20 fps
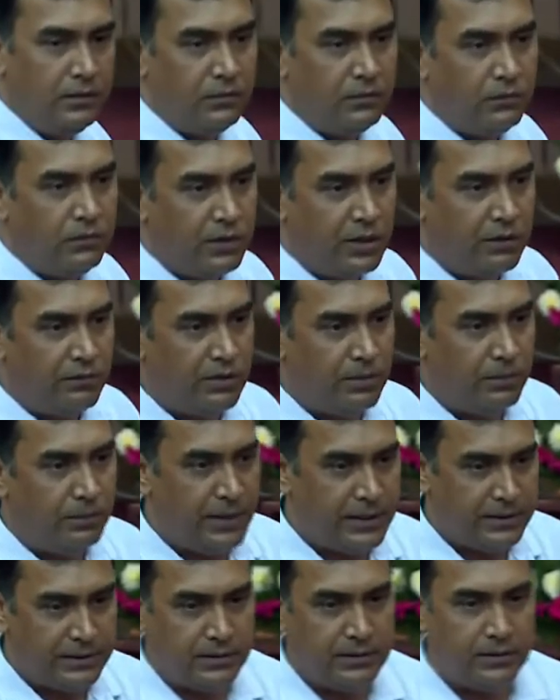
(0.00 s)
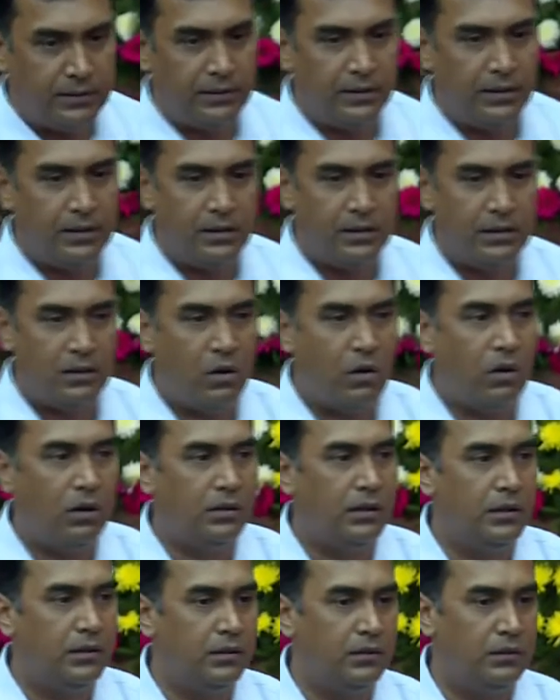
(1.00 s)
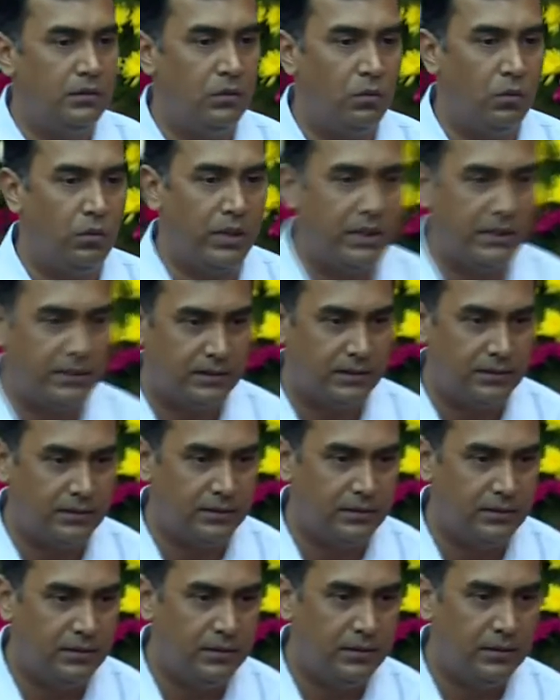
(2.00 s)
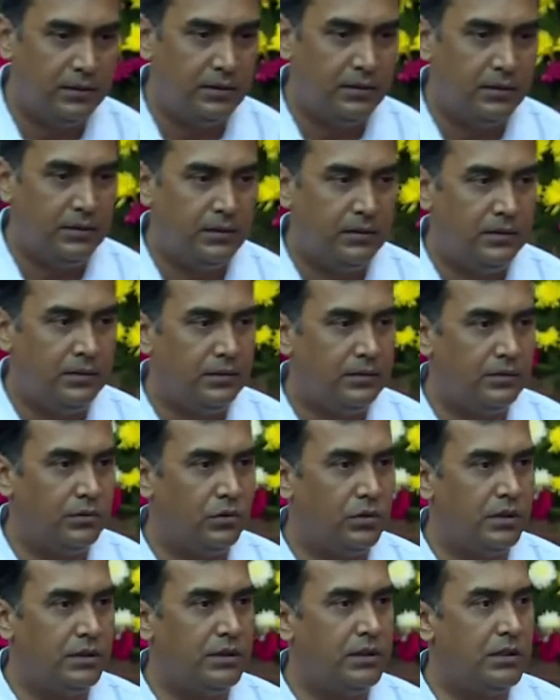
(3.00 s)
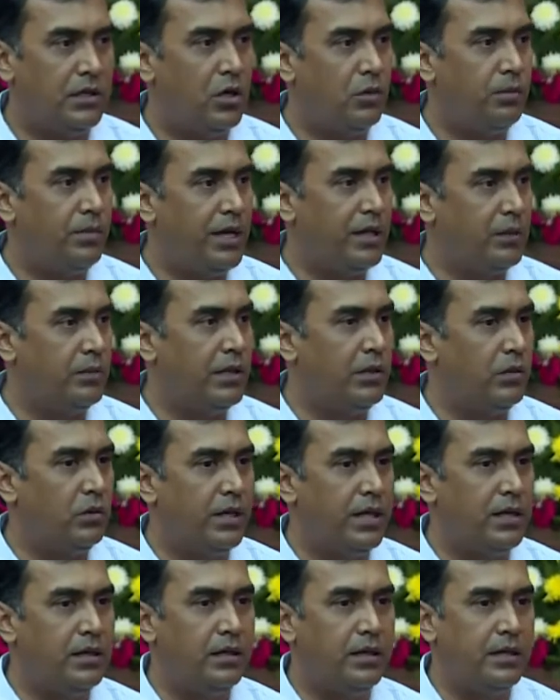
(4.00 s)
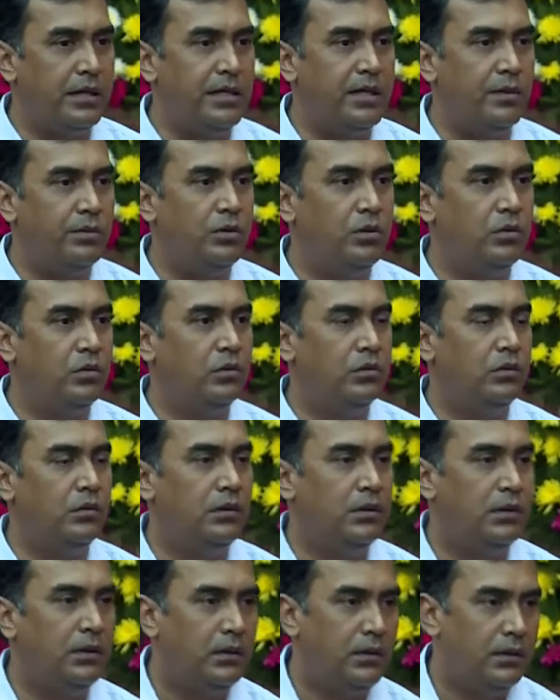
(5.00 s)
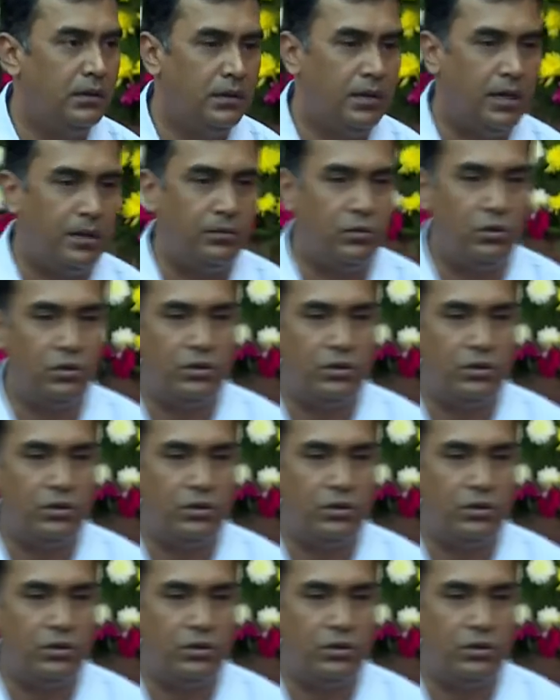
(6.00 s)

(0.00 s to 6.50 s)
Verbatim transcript: for every base in all the wells. So, this is how PacBio can read up to up to